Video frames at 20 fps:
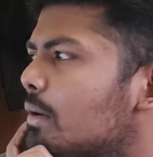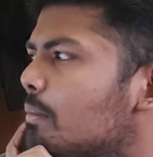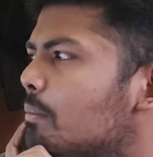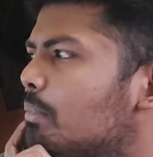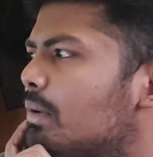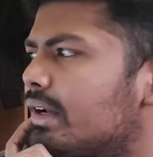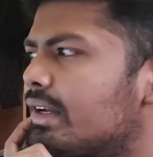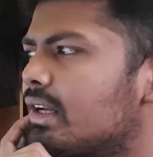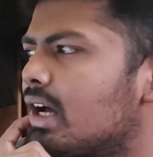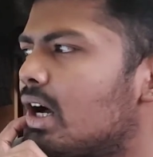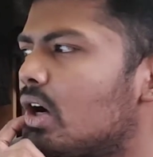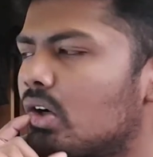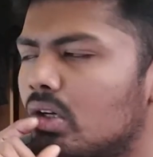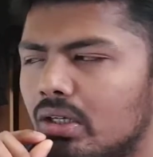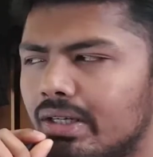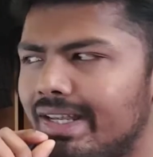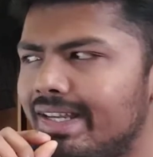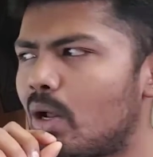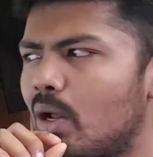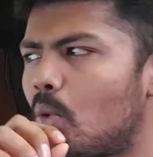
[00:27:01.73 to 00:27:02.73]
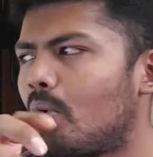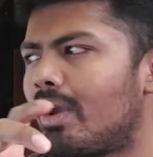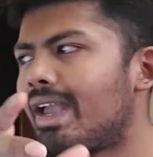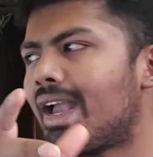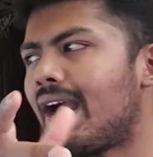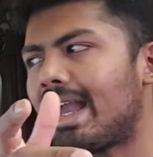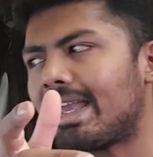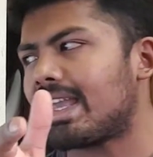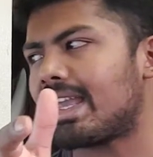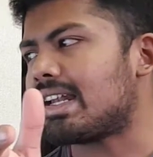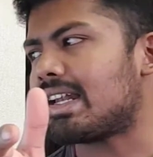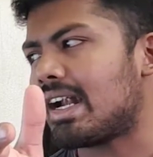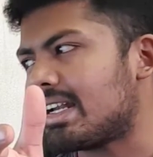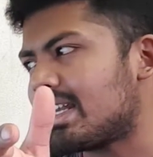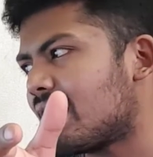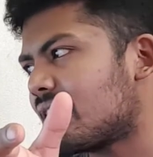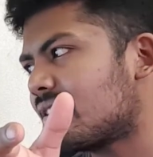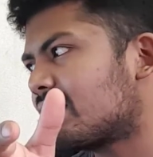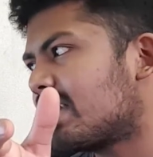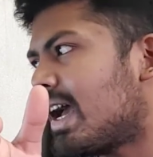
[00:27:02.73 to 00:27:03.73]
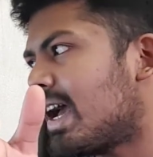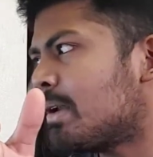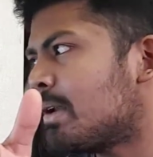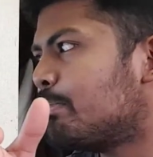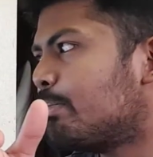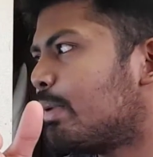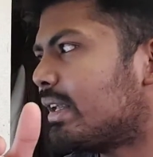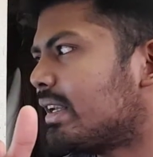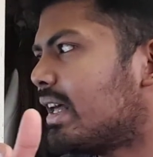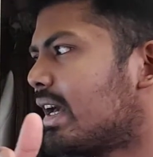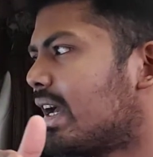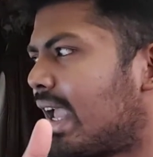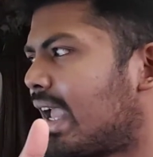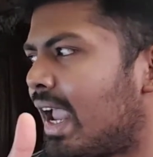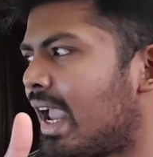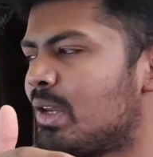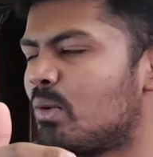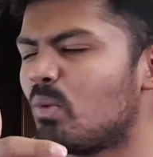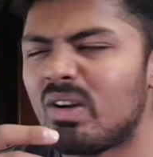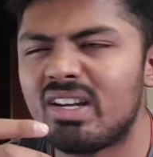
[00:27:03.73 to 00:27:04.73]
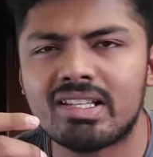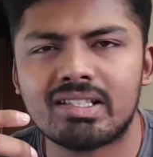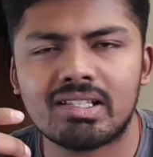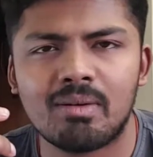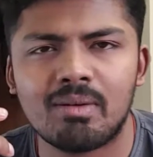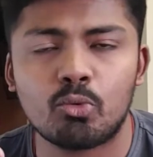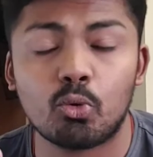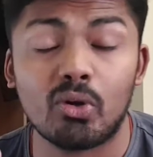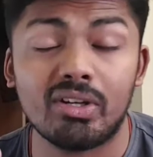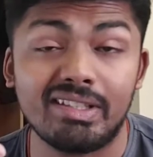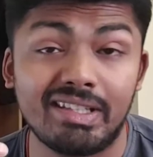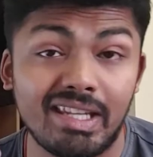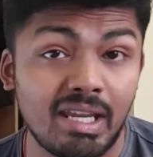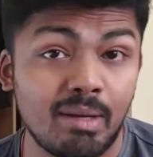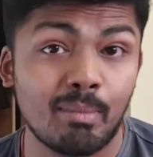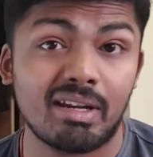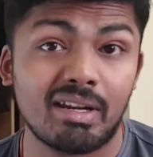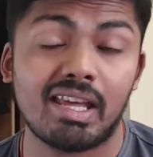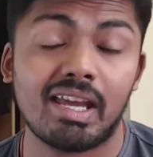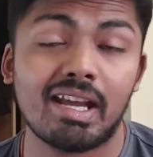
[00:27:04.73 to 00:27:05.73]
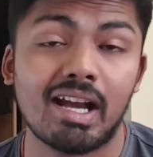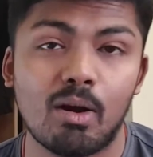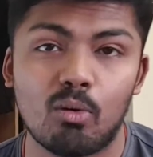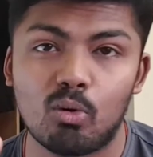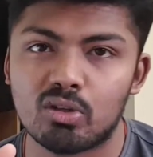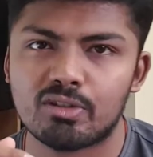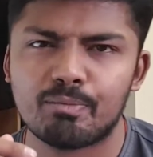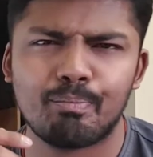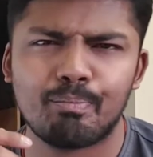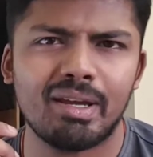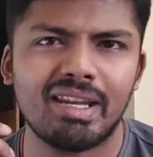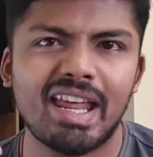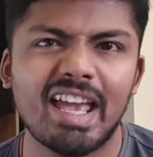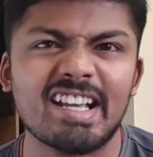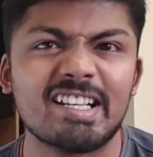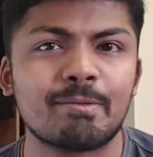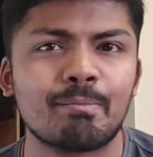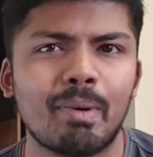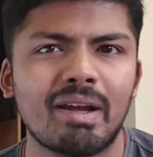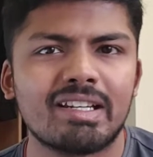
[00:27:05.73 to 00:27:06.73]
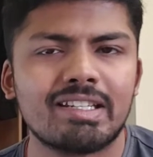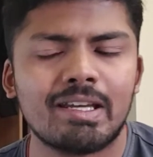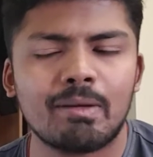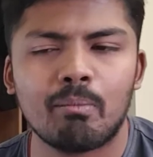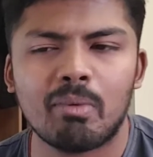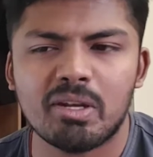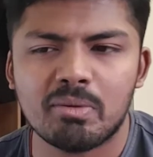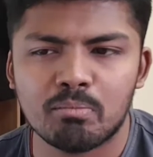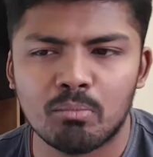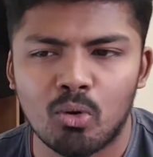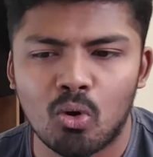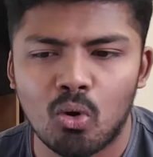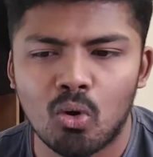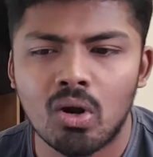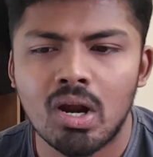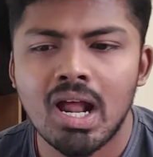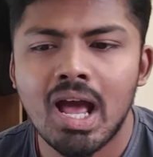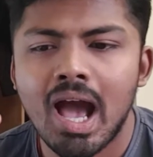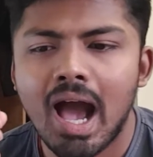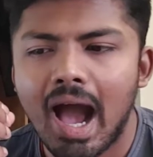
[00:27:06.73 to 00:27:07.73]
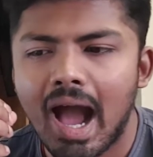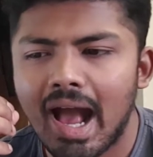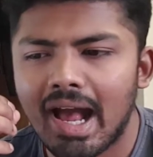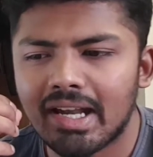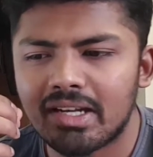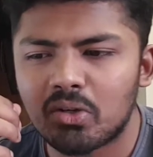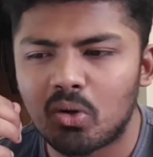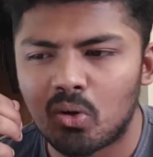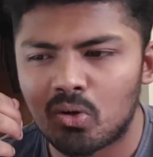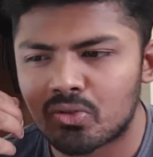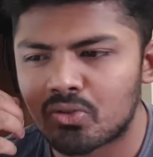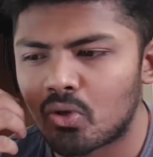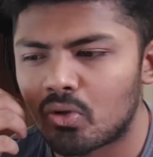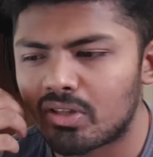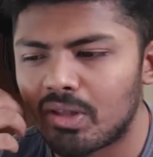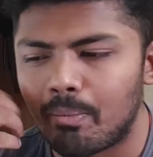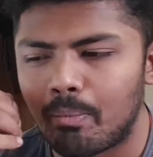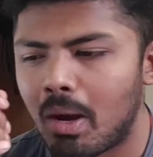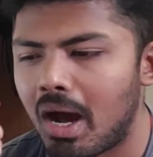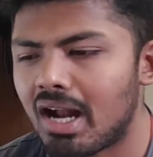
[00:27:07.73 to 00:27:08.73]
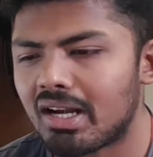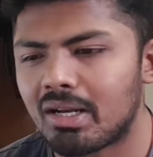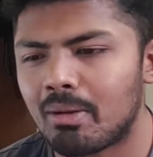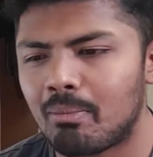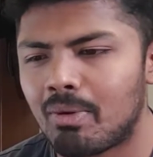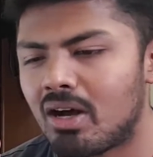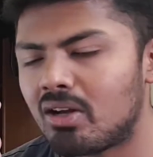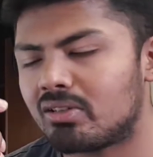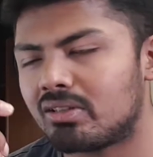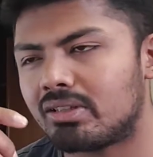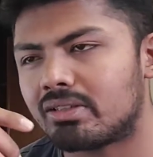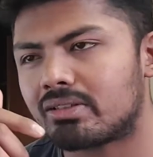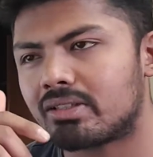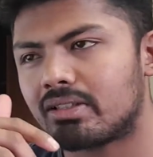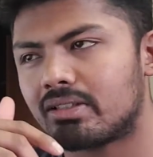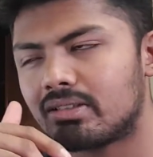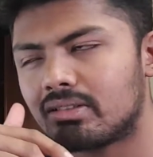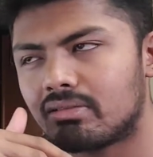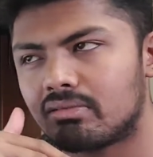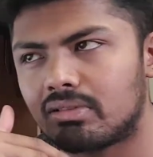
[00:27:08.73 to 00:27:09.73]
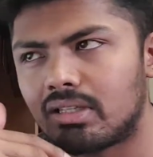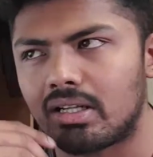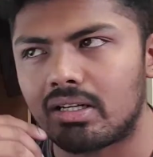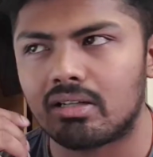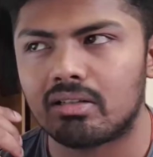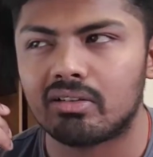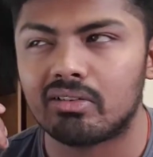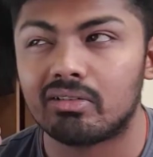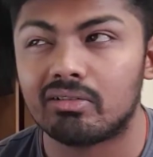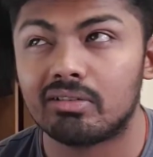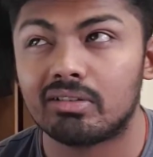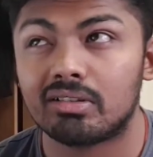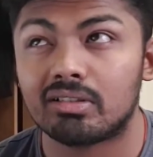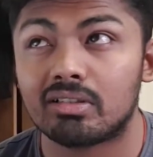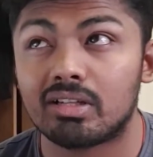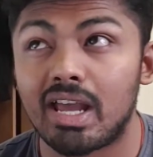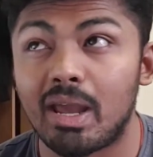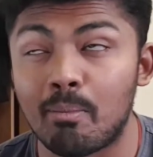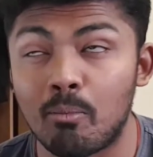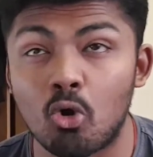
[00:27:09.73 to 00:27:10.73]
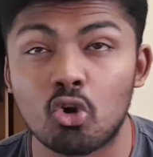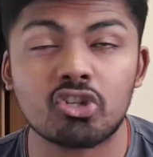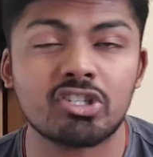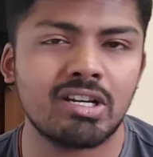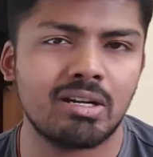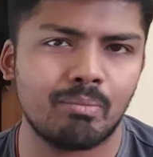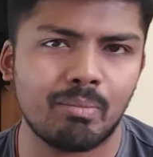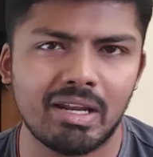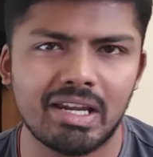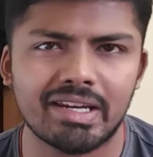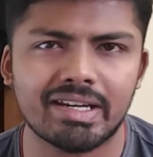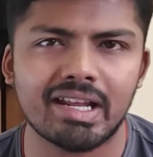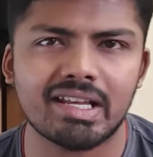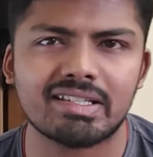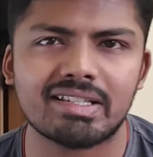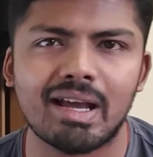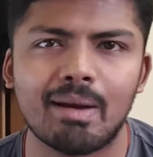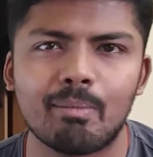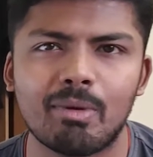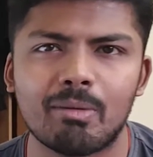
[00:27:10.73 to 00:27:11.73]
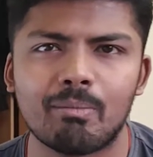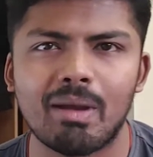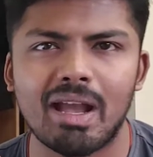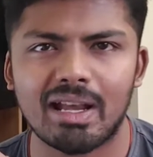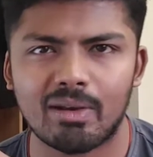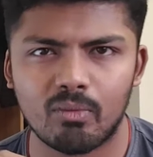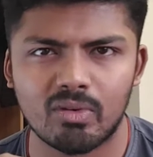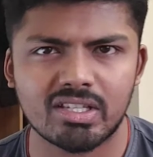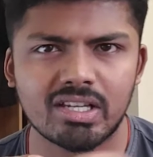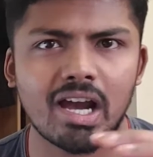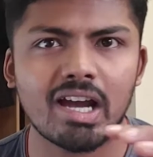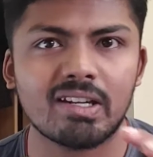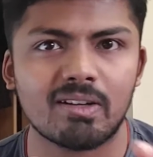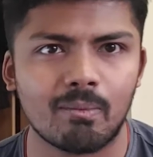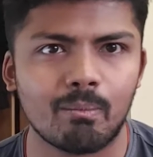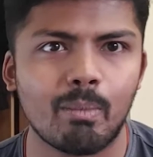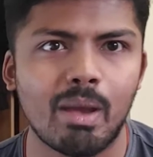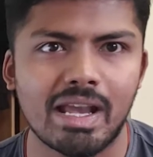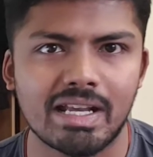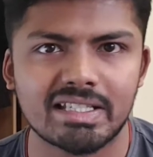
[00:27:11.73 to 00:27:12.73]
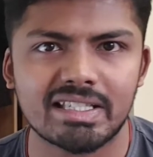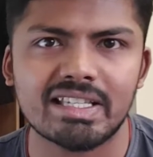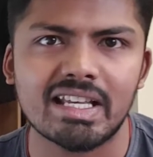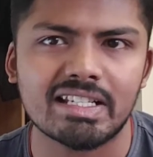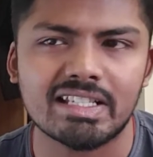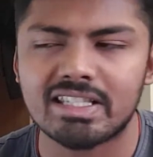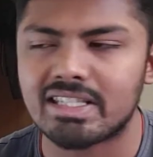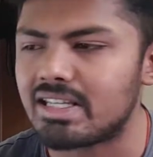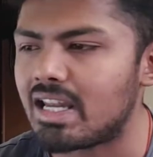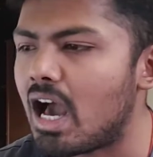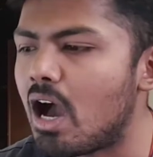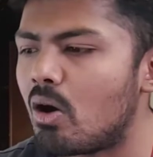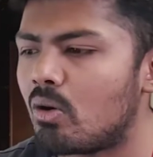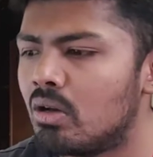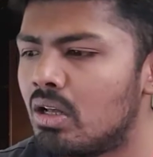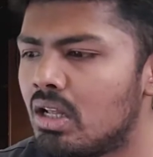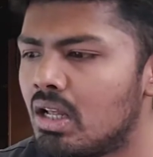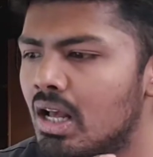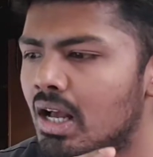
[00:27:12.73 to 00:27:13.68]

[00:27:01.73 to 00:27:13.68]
But in a way, I can understand. But again, when it's come to a Demon King, I was expecting a bit more. And also the part about the emotional Meliodas coming back, which kind of makes sense now.